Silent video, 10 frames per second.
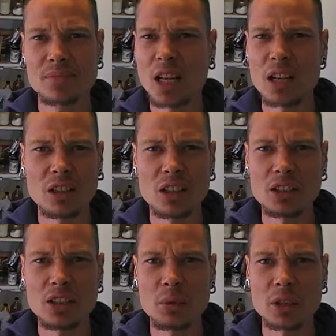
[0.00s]
I don't know,
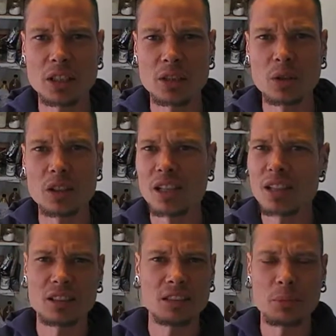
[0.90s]
you know what they call it, eh?
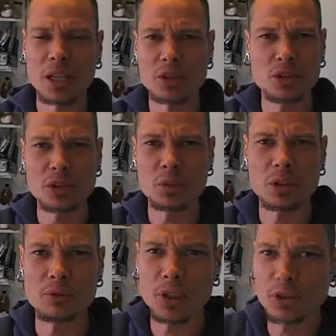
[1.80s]
The tomato juice with
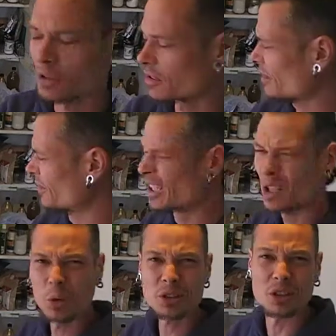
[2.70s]
the vodka and stuff.
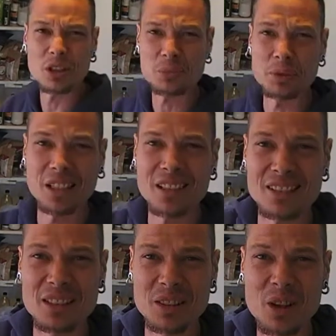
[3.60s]
I worked in
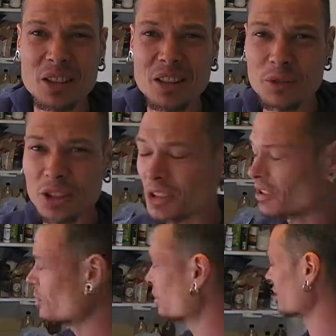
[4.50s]
hospitality long enough, I should
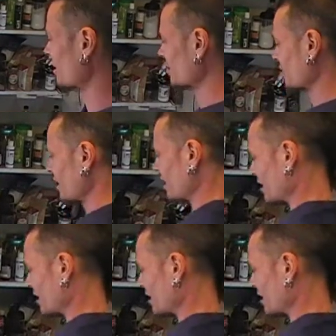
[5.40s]
know what it is, eh?